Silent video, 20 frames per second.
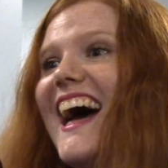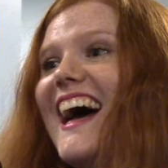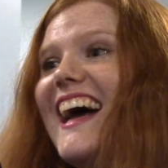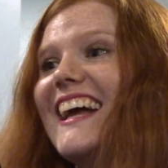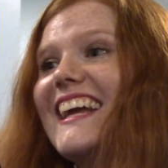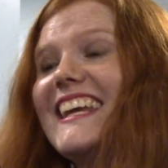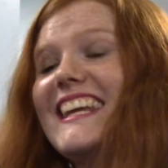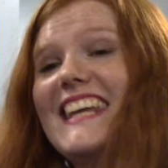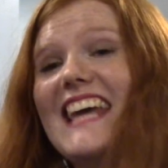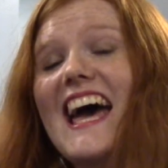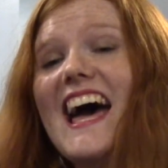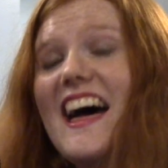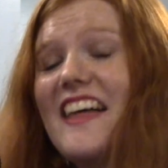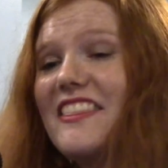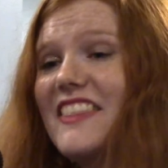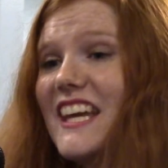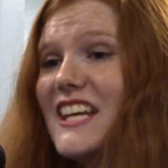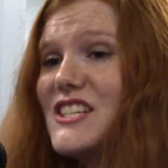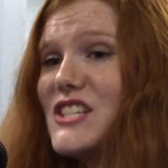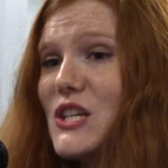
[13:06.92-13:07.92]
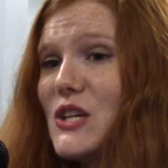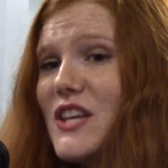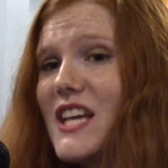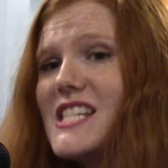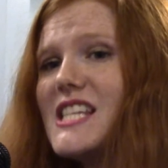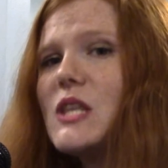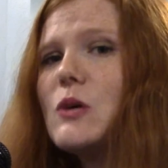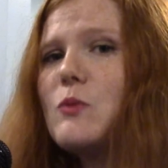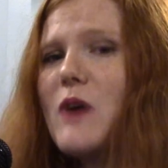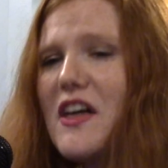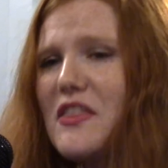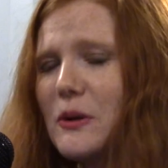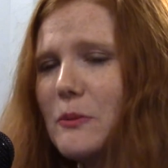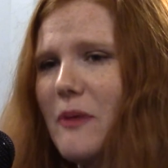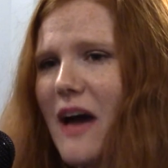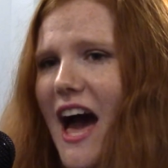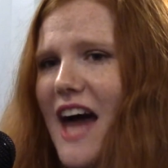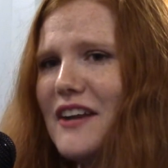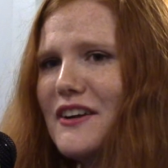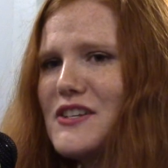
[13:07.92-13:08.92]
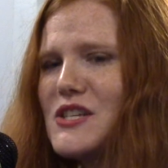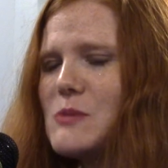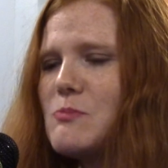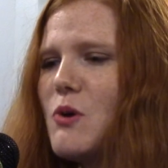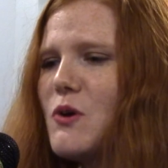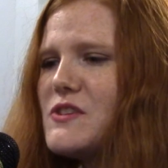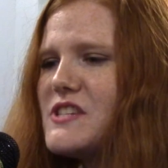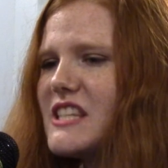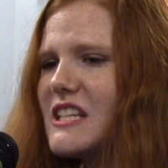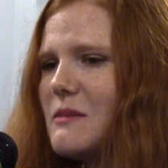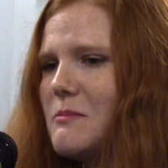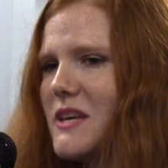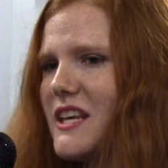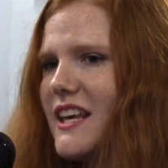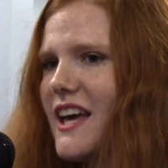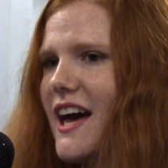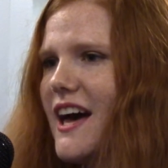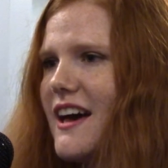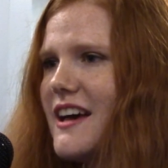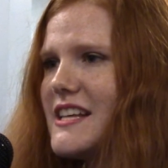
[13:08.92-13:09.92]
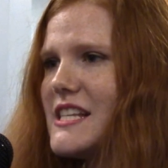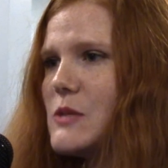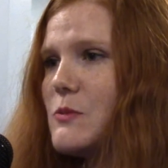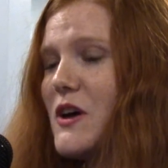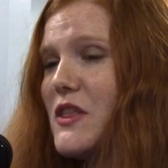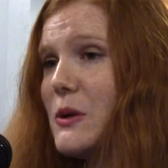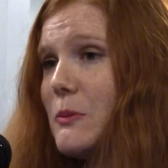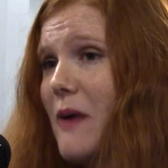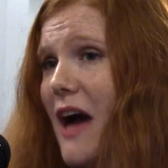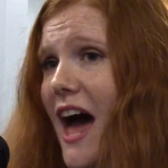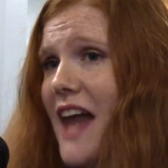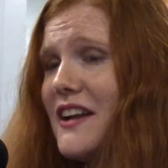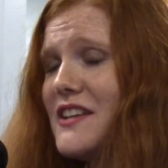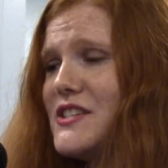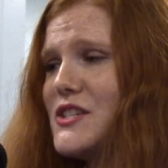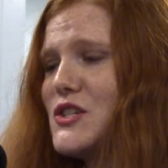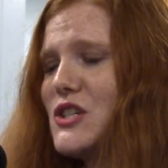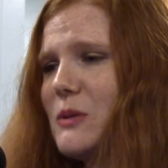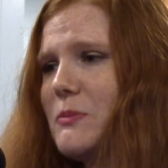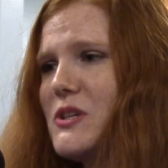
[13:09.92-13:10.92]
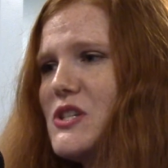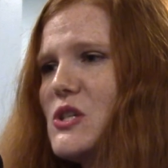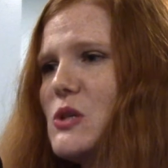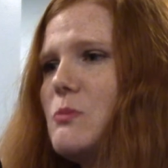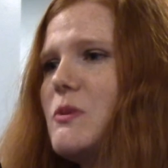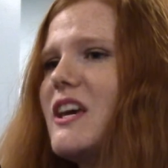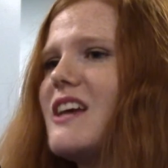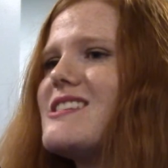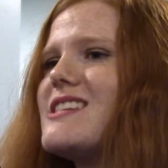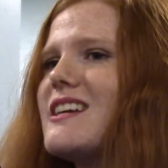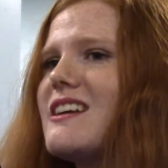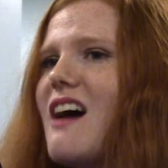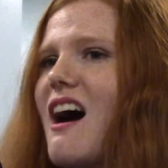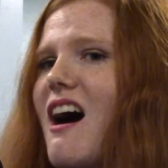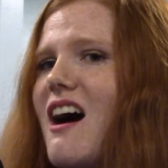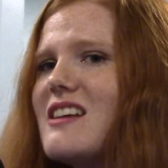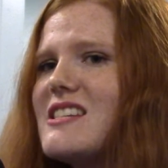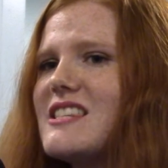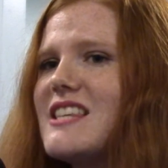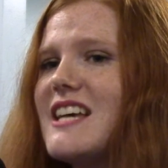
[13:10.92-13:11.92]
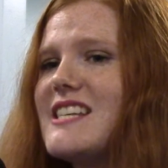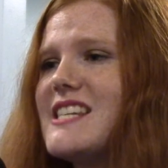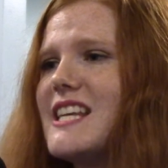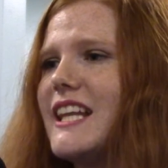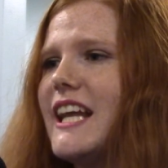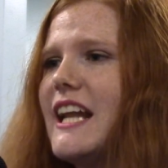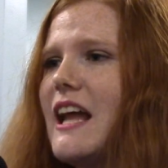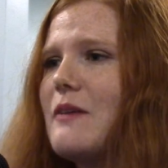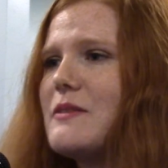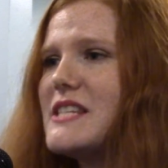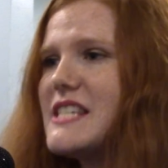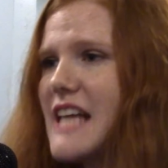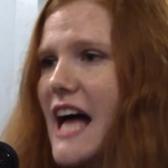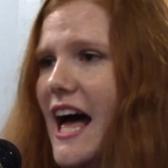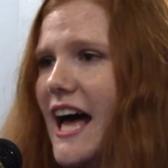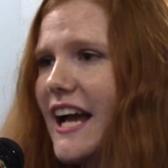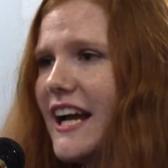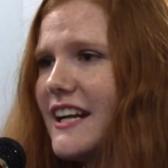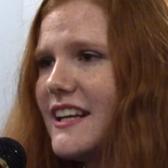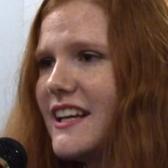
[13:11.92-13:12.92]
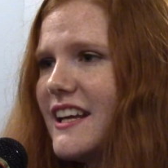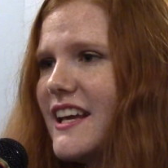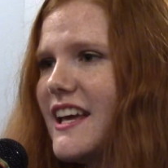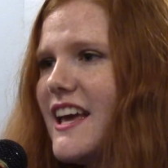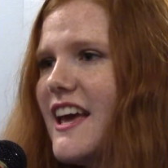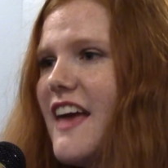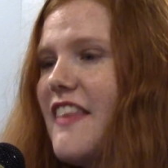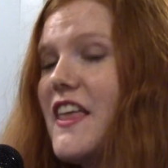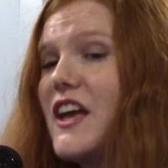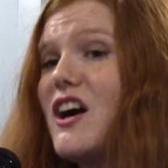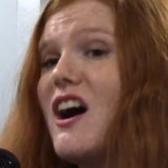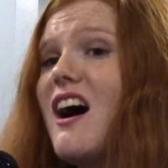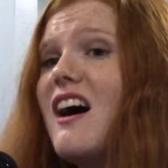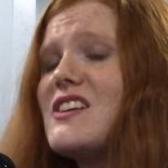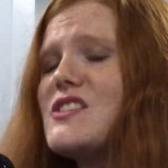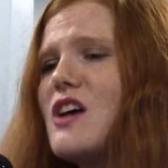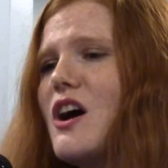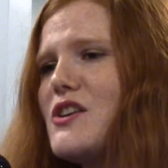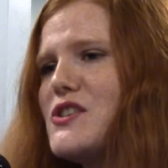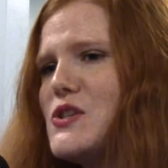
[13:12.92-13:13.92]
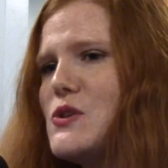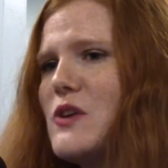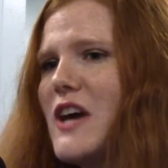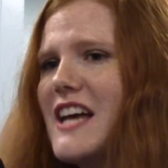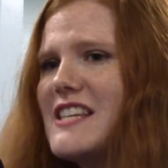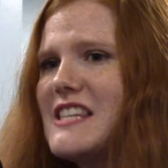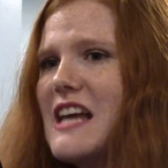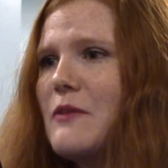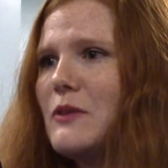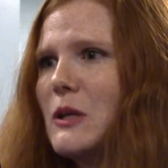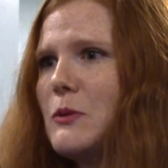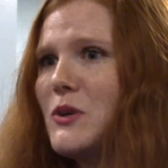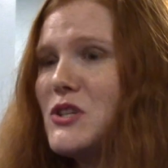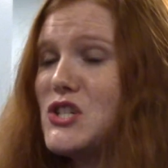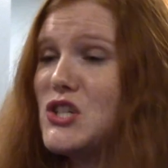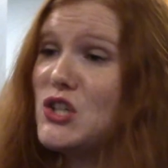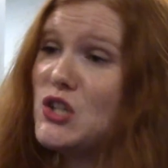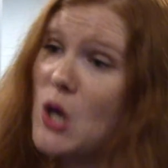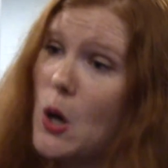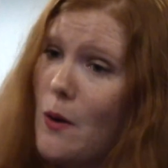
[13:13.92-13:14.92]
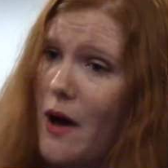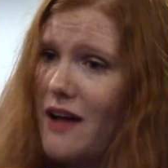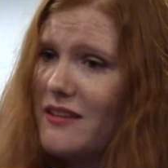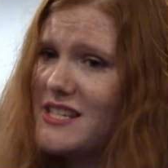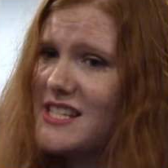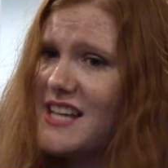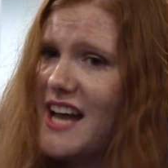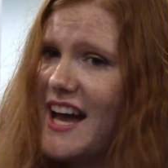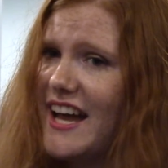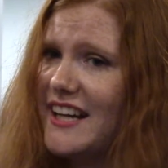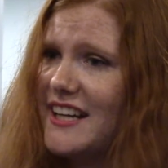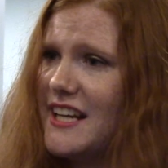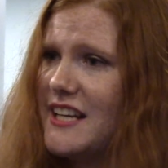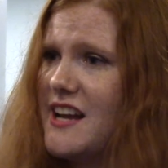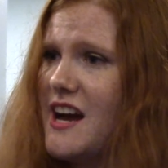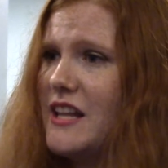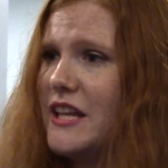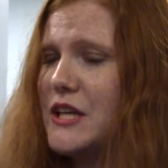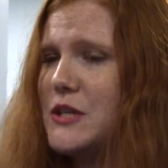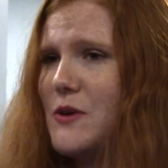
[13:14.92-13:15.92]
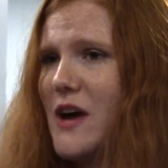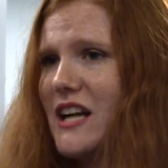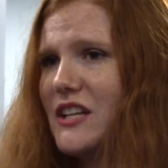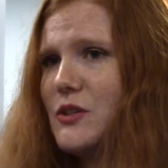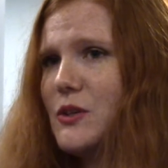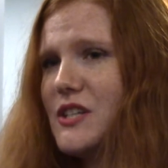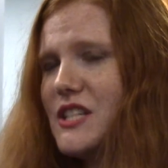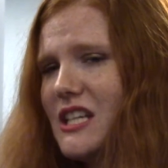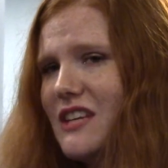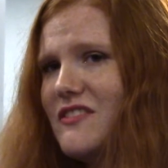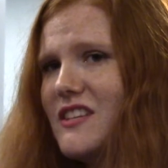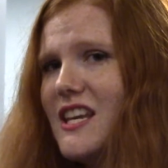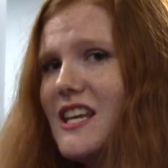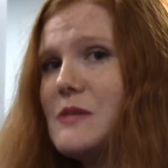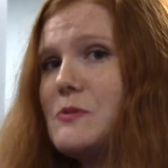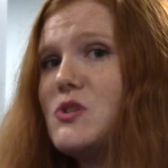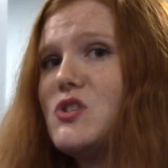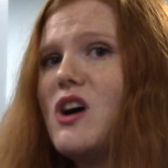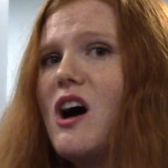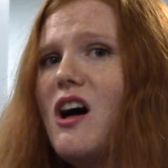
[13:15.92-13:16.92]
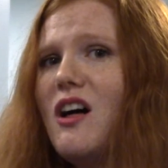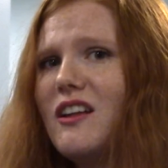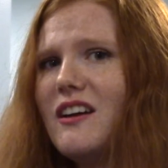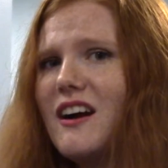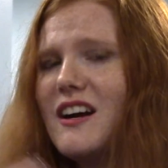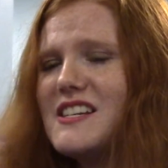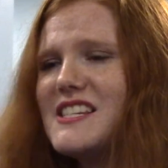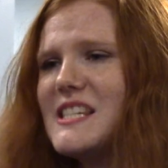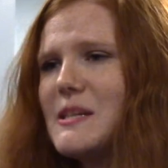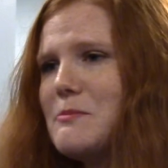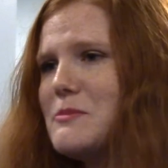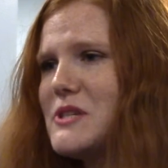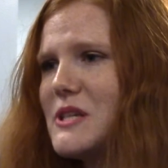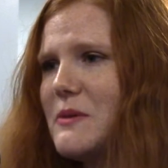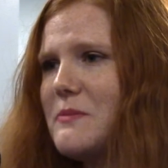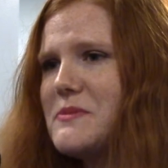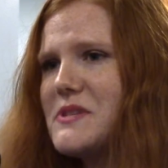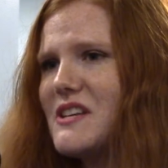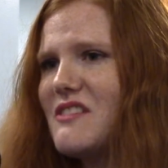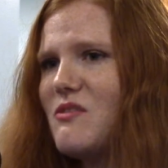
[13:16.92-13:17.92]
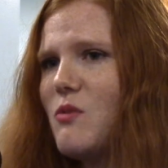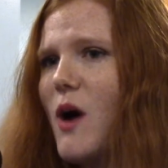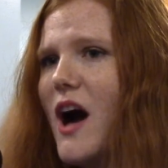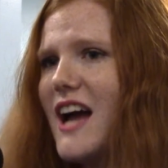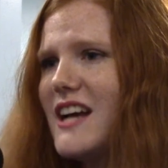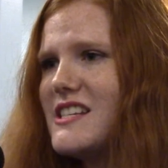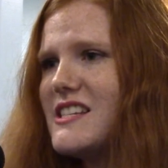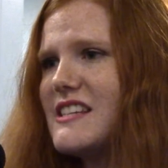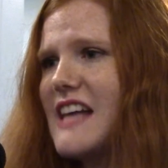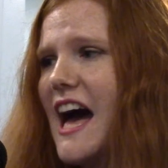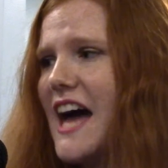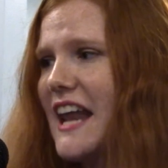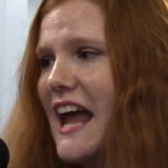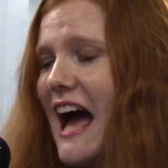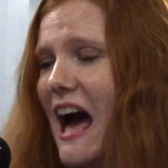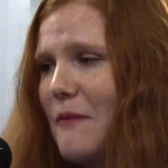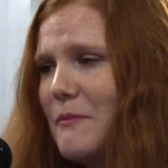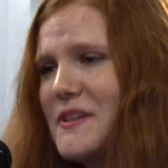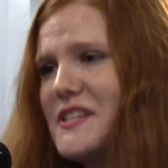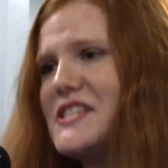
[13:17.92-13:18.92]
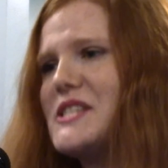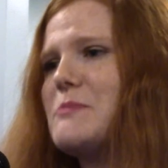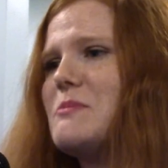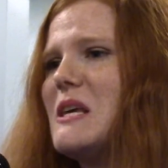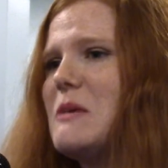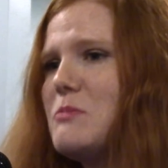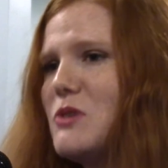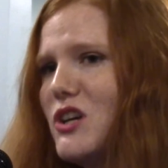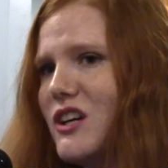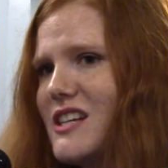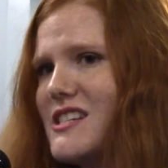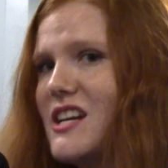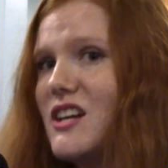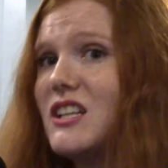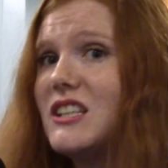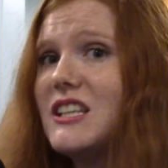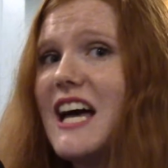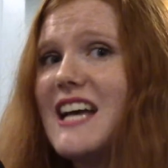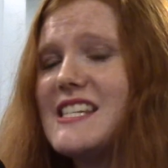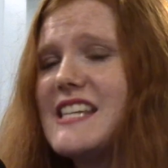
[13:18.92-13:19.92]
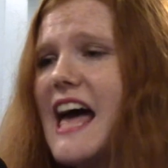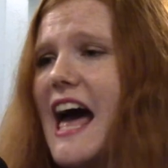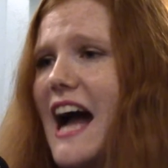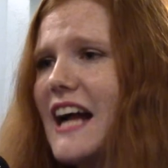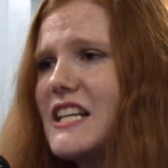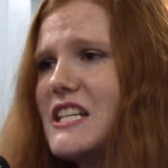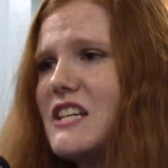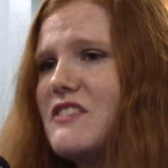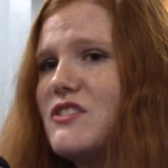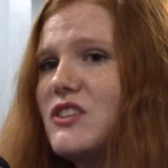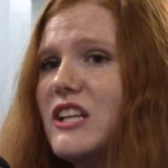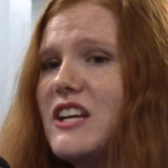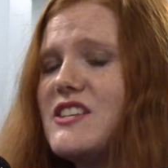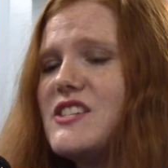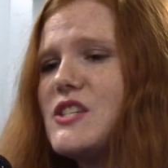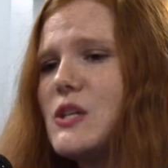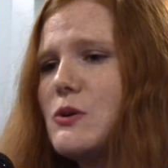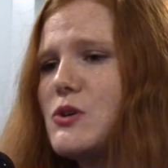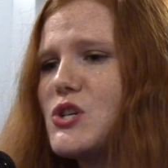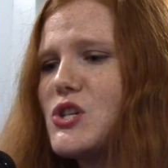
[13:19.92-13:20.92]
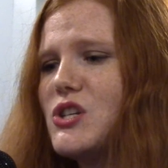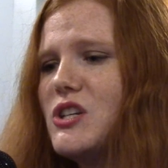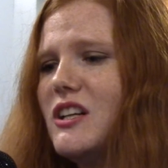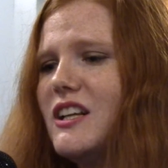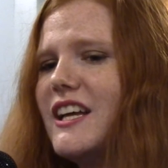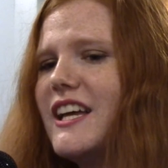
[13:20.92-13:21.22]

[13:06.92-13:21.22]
Yeah, they do. They say the weather patterns, mostly because the weather patterns attribute to because they cause less sunlight outside. And they cause also you guys not really want to go outside and not let do outdoor activities, which all are symptoms of why SAD happens to people, because they're less active, they're less social,